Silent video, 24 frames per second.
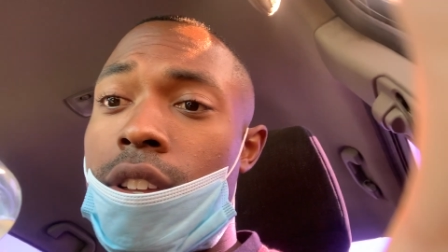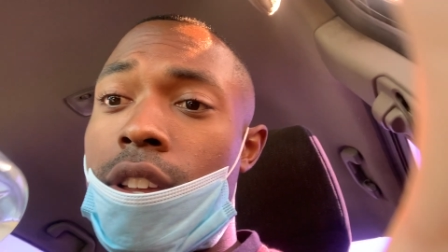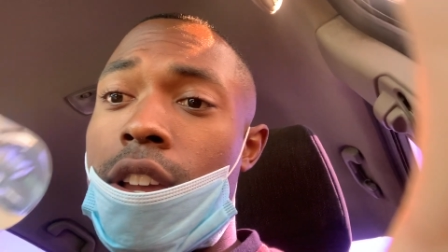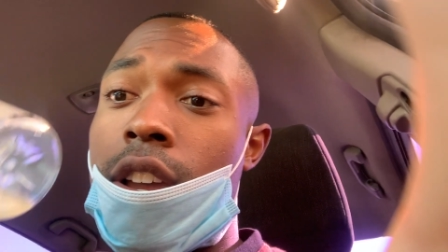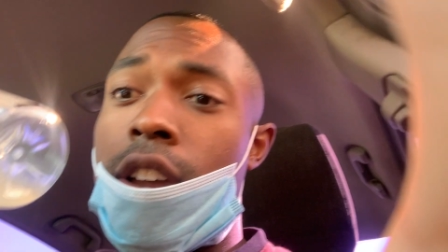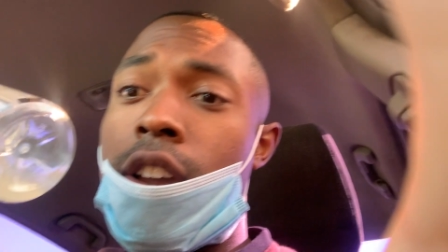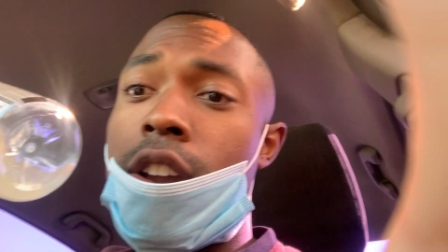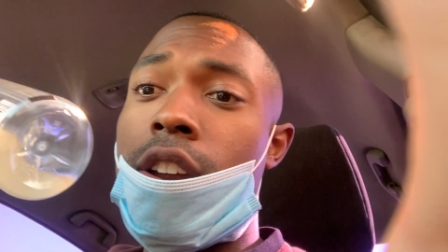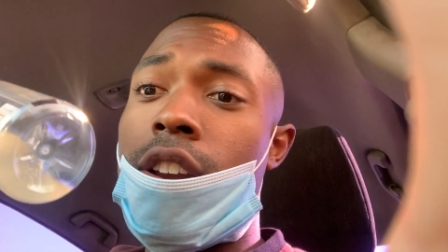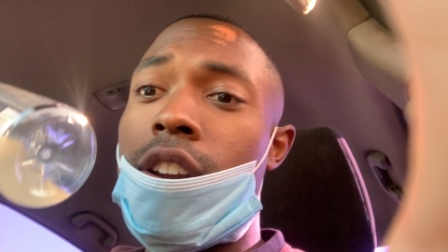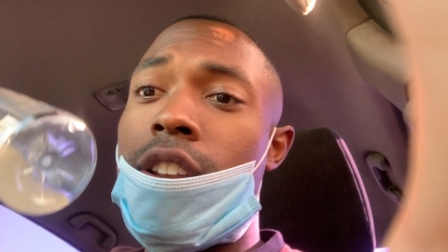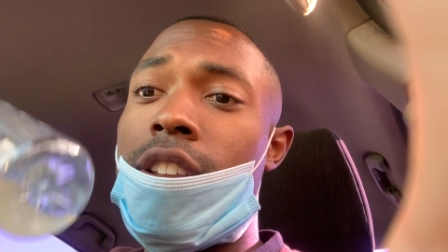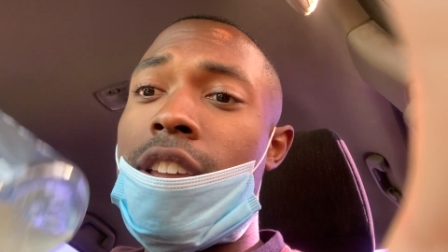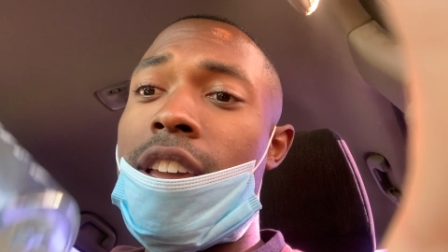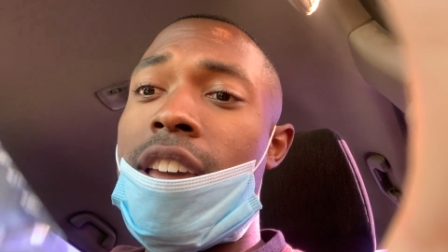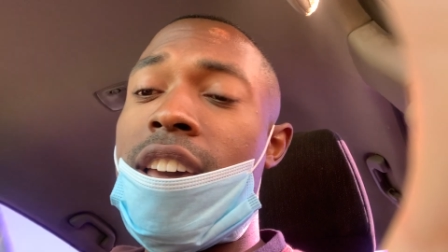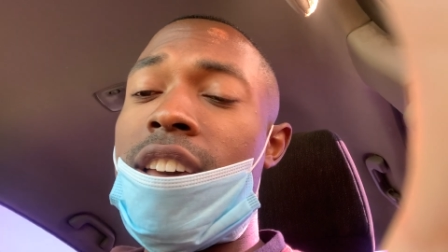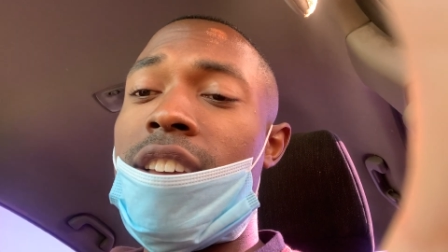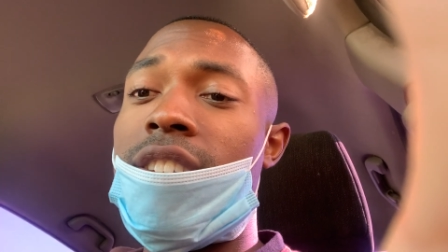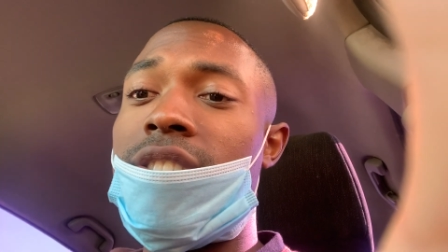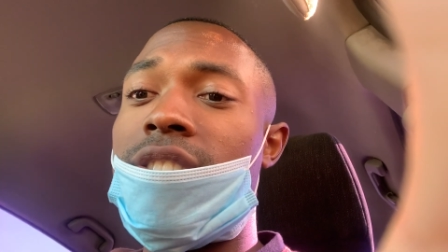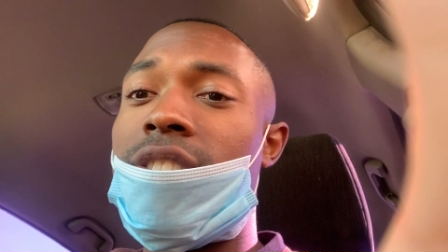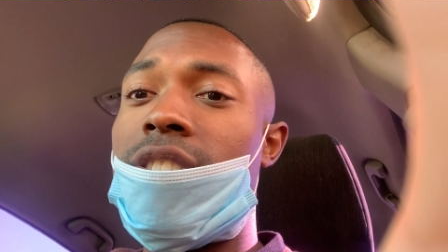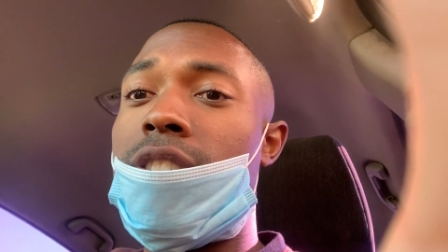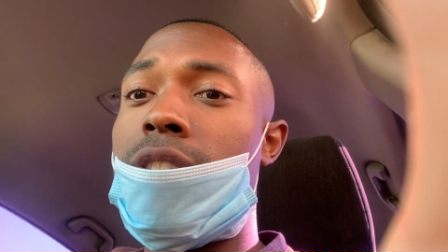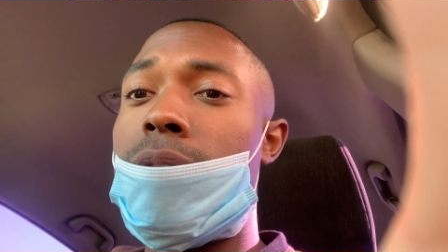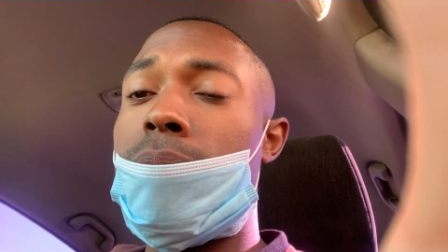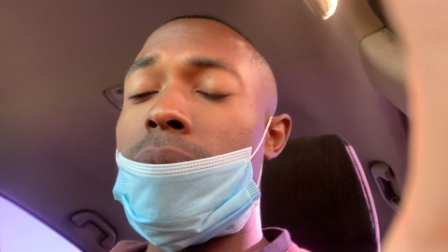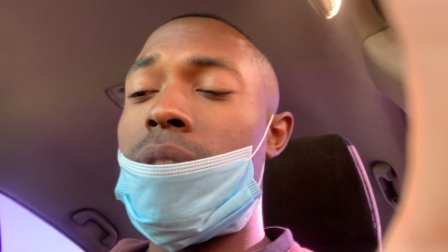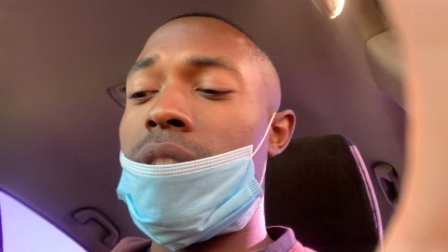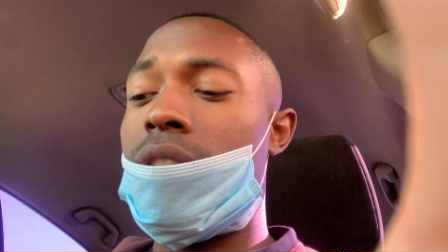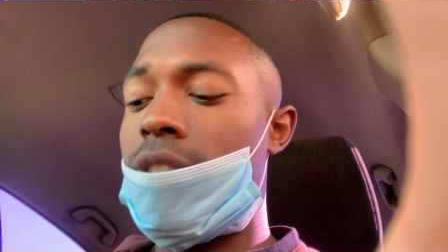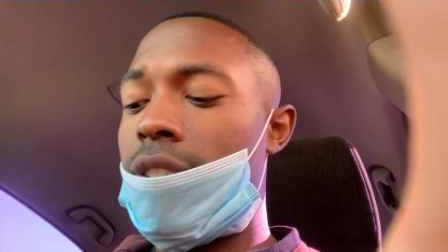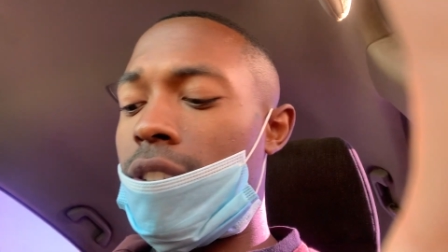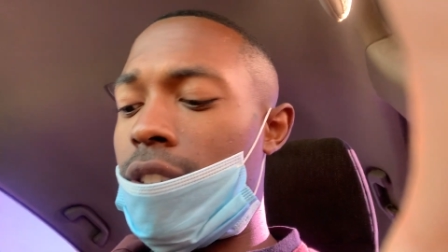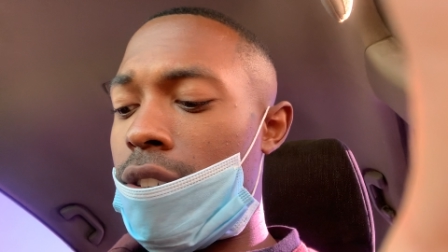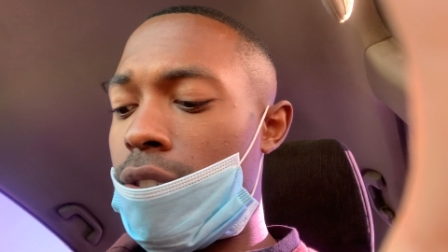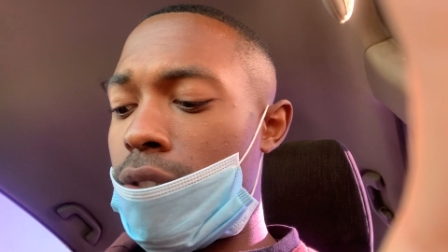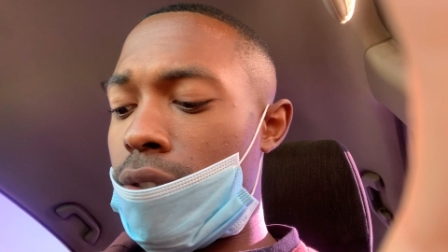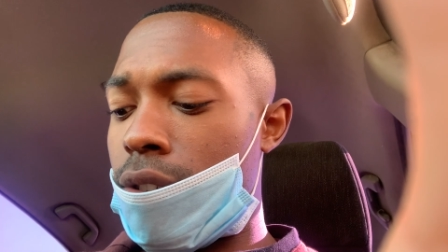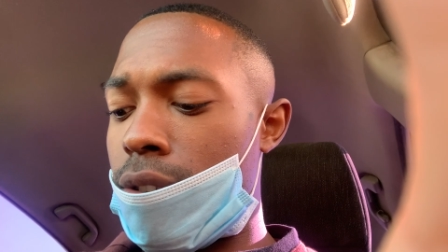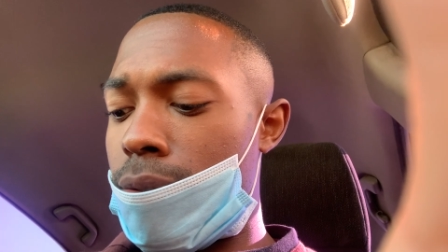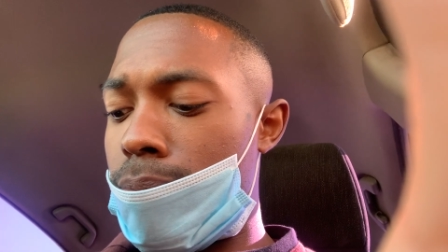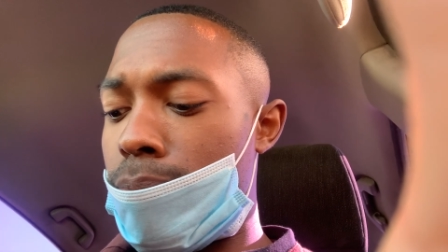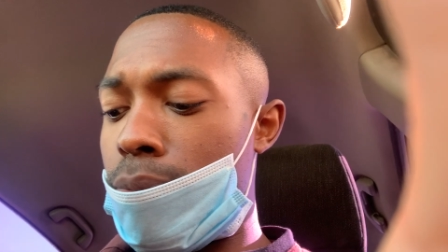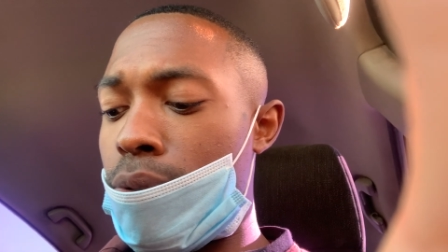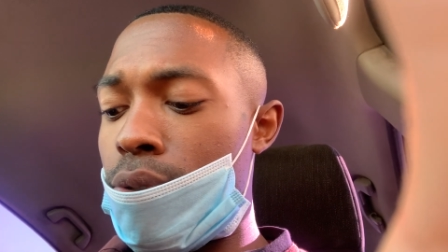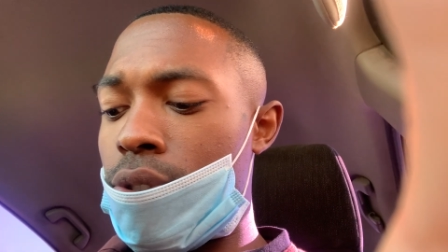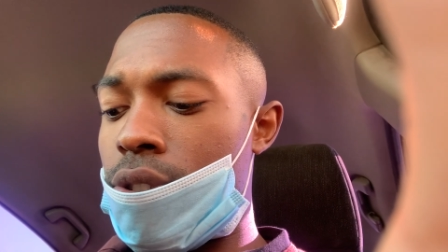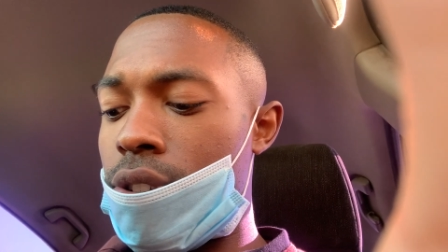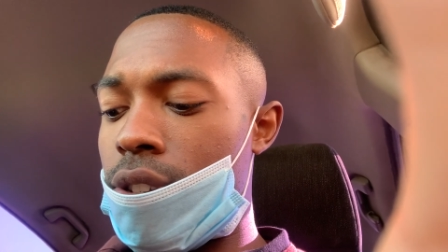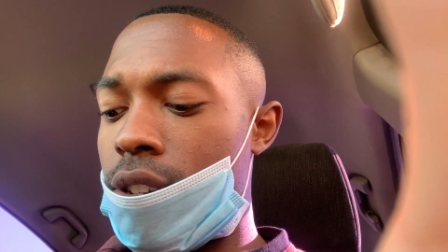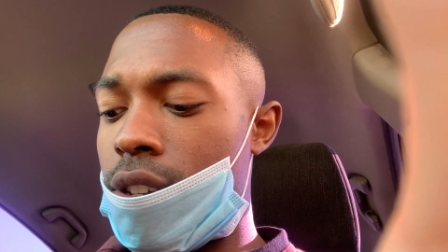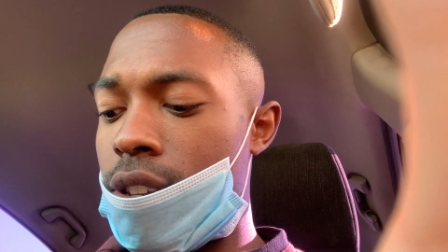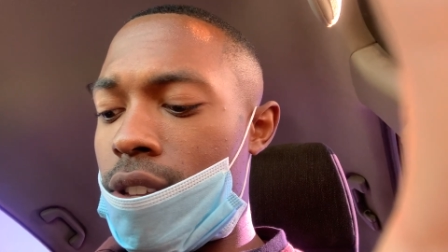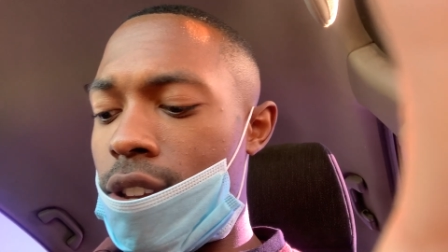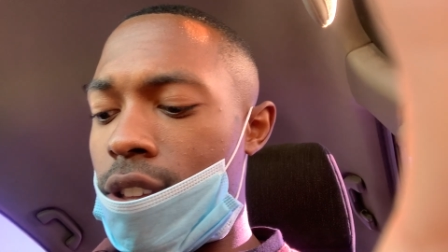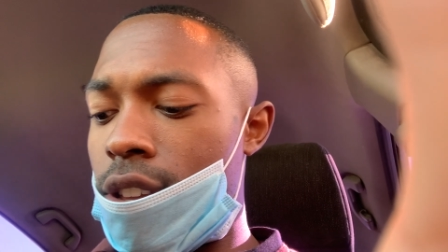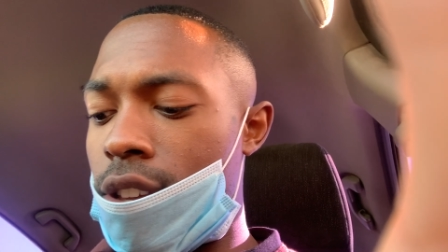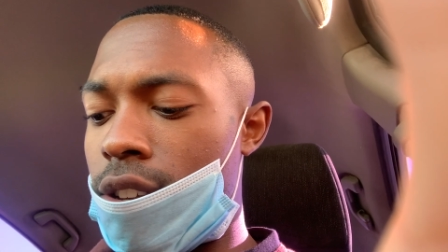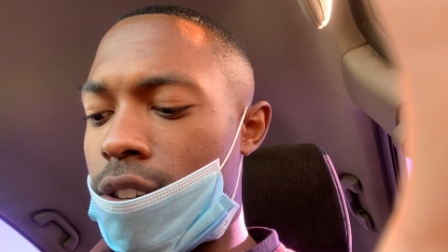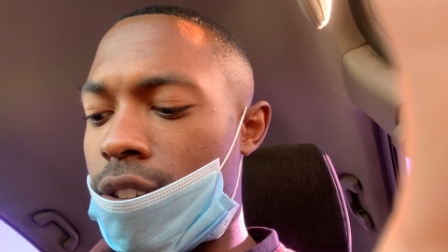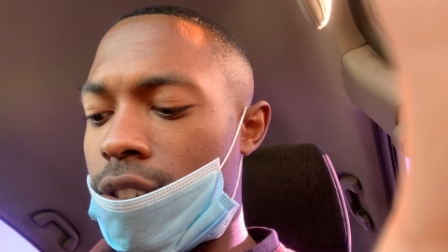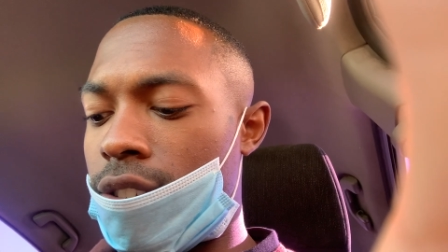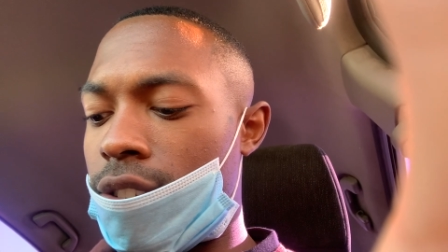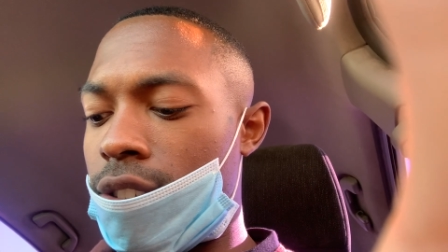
I already had some. It's a little kombucha in here,